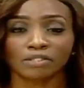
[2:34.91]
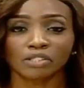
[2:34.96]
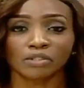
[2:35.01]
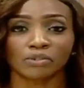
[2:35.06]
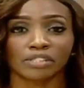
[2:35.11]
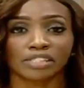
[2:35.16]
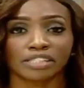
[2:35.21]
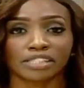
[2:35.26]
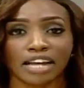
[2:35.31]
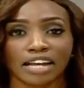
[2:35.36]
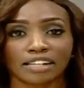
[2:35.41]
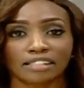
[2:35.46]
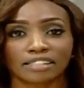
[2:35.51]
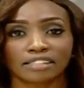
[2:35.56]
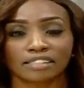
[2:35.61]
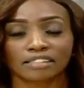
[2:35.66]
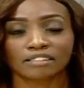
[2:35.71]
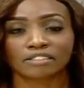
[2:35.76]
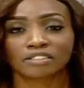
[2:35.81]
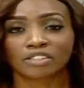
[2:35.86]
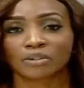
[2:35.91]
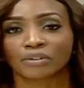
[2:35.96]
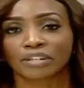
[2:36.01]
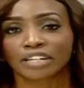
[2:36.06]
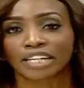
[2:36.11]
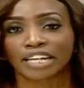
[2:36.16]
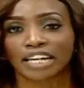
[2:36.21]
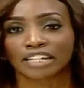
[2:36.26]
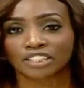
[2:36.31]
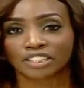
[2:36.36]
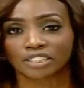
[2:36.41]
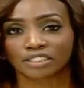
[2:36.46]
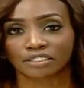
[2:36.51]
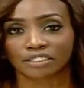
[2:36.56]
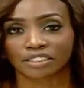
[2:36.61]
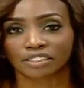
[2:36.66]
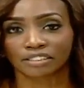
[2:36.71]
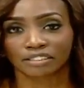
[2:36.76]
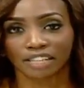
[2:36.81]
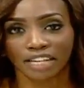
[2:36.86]
comes to a standstill during
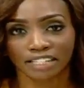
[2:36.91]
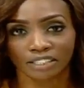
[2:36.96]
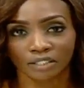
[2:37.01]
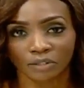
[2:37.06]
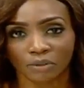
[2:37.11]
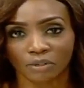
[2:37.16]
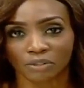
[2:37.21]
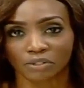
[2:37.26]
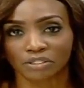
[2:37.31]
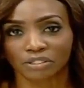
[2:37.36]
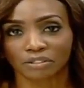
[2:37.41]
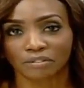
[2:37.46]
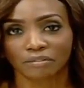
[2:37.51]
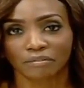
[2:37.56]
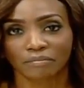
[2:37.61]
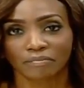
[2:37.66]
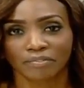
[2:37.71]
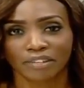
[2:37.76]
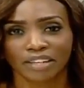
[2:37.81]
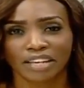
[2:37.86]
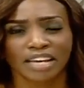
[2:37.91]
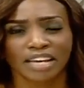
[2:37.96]
elections, end quote.